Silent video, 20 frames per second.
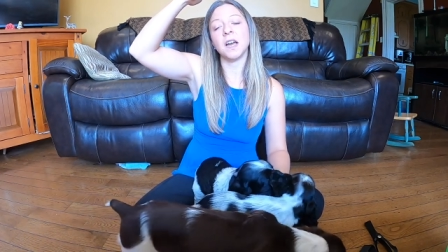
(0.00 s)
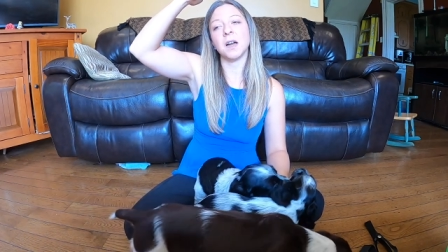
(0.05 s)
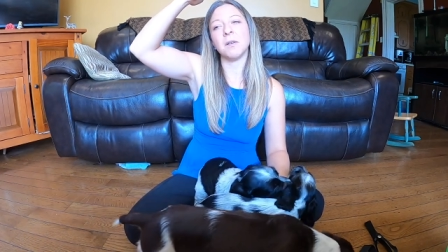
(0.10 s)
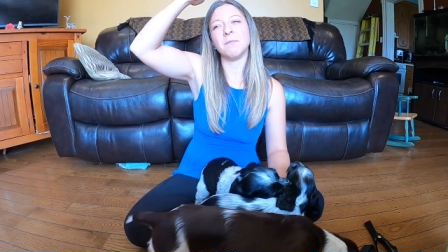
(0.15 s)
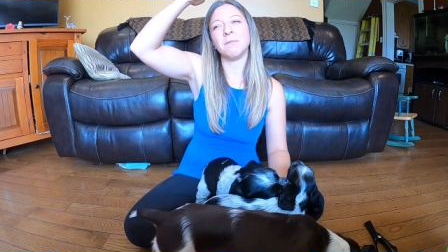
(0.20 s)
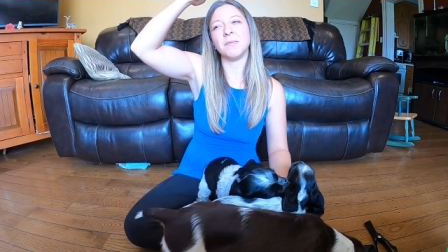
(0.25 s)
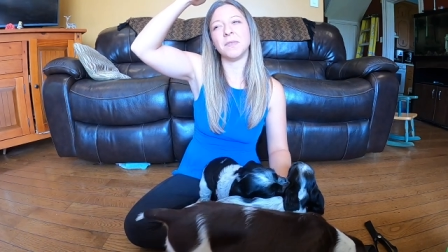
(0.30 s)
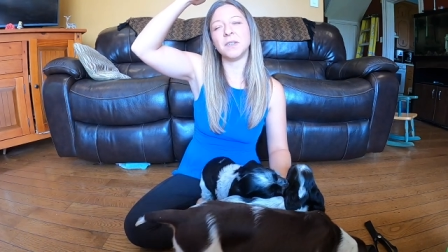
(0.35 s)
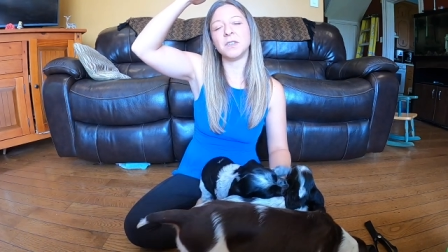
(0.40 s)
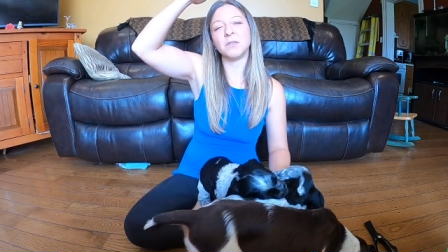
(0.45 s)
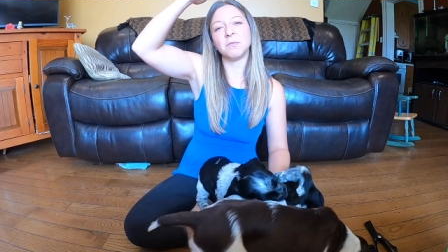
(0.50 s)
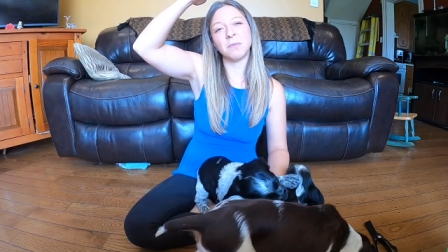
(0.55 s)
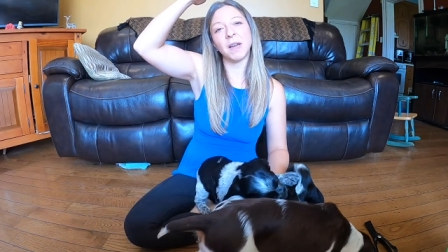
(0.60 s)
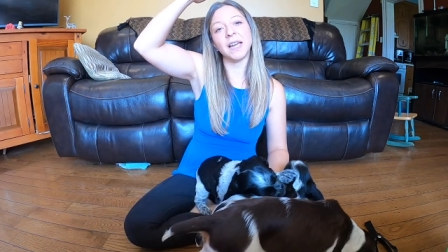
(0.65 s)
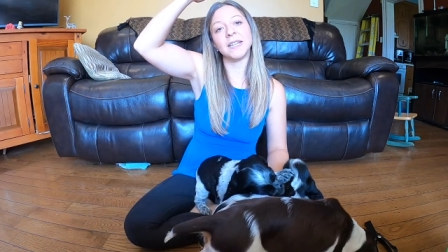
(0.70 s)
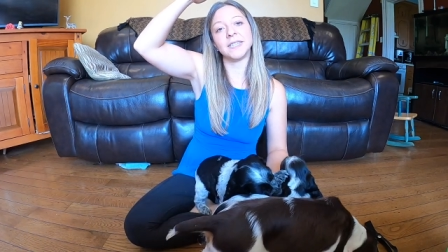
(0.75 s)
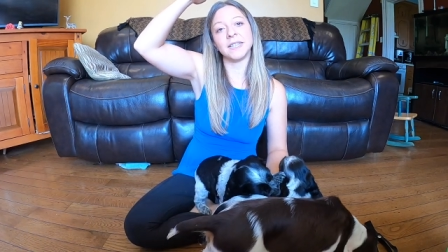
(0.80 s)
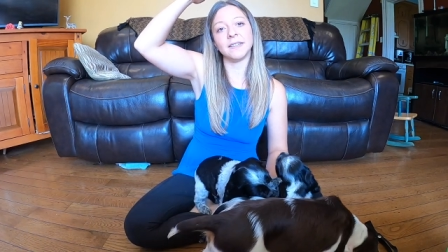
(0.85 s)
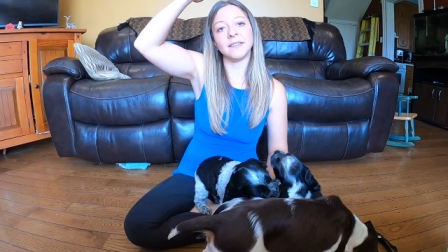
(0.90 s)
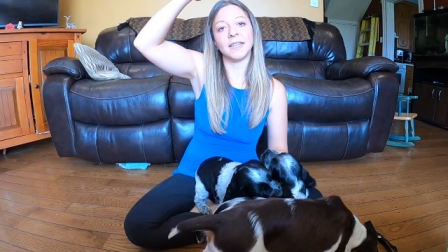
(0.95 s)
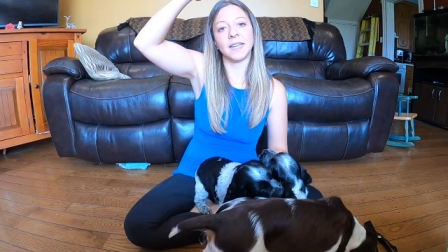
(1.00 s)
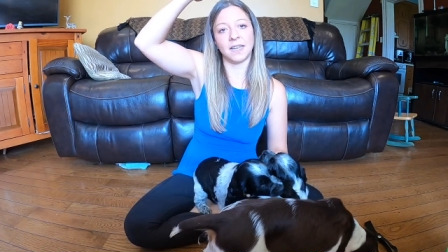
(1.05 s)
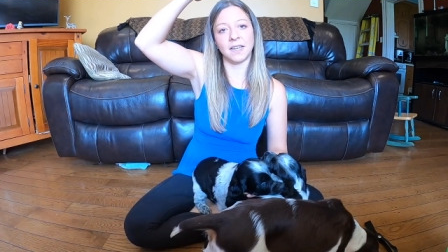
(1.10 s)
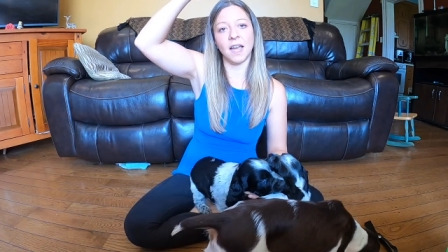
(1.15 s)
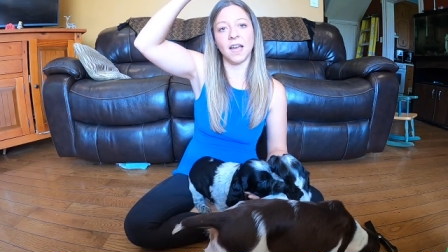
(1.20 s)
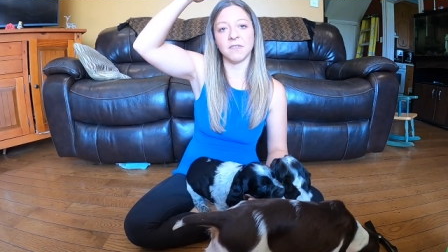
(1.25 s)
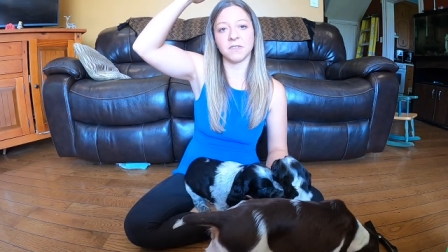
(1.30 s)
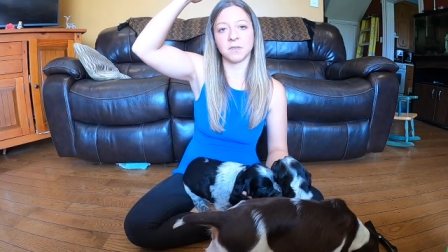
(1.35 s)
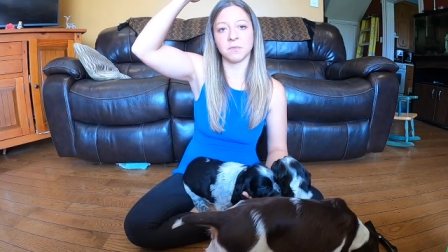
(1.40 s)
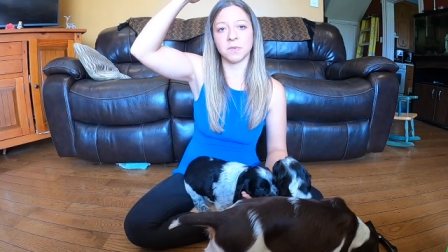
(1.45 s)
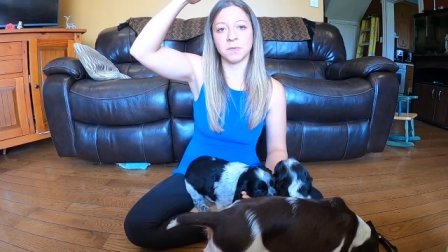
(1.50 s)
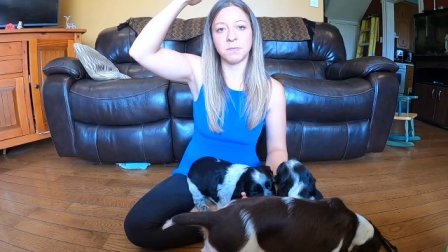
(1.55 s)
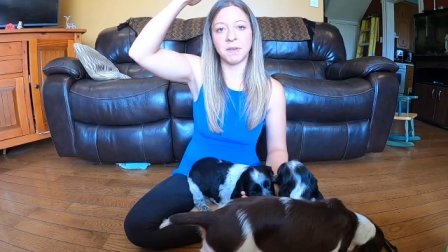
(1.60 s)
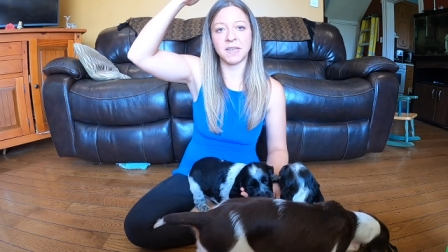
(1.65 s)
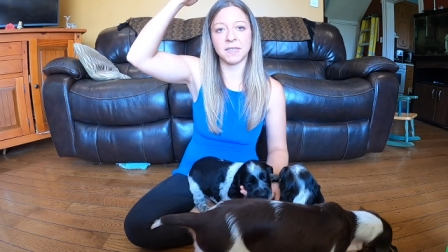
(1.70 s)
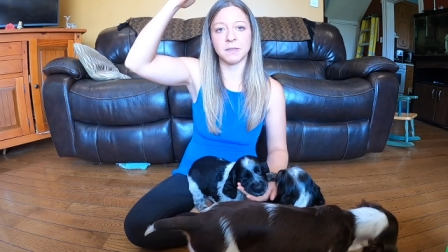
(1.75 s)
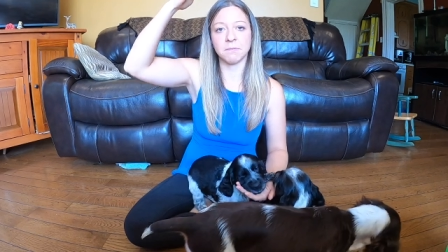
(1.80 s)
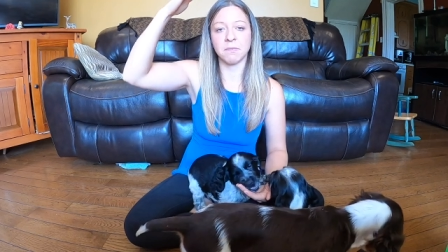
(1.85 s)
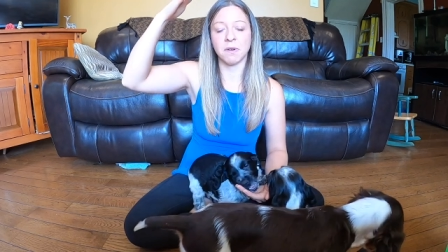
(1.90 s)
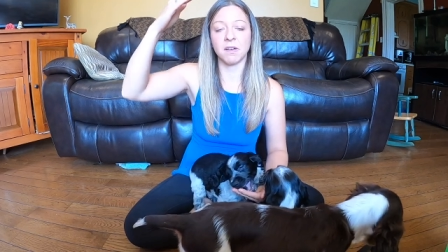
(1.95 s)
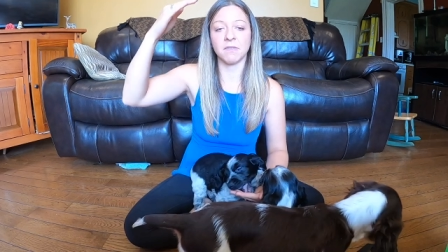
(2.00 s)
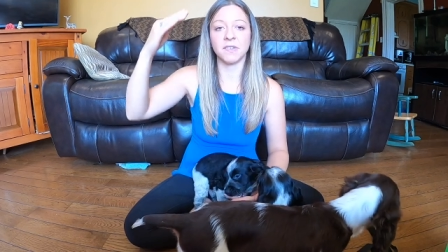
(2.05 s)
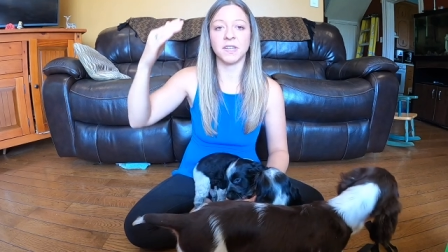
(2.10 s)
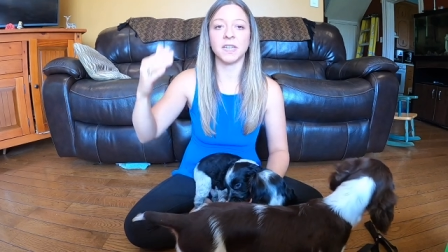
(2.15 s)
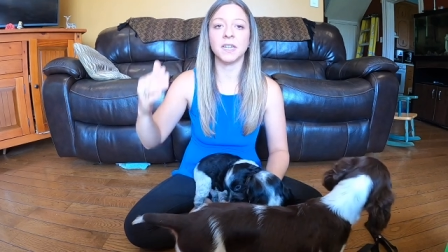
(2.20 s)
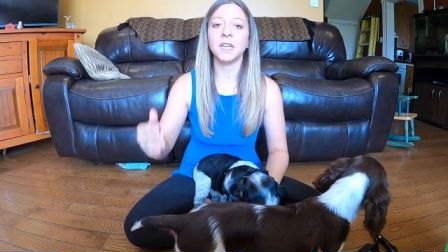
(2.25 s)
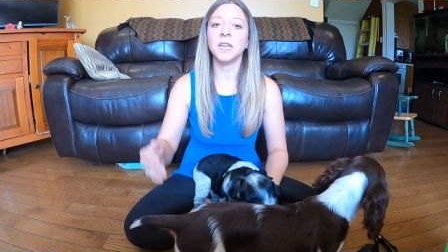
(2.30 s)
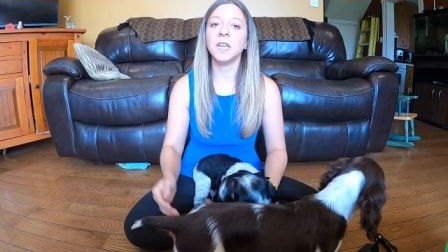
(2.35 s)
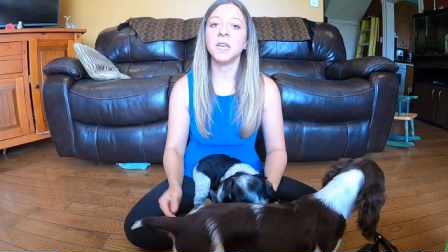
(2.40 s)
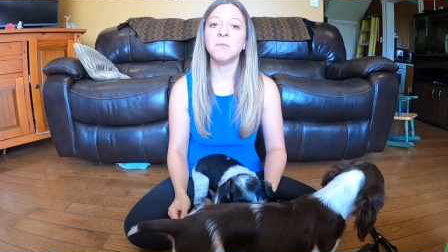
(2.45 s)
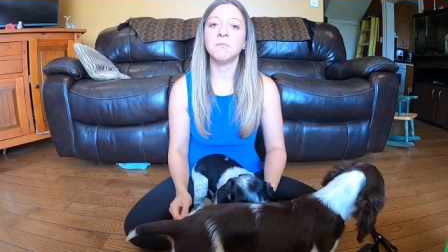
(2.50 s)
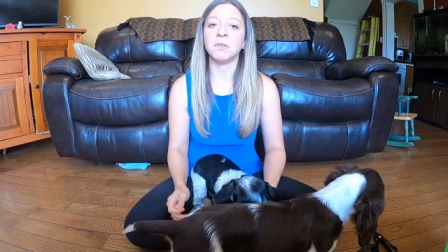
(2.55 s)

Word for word: Um, ideally, have some space above it,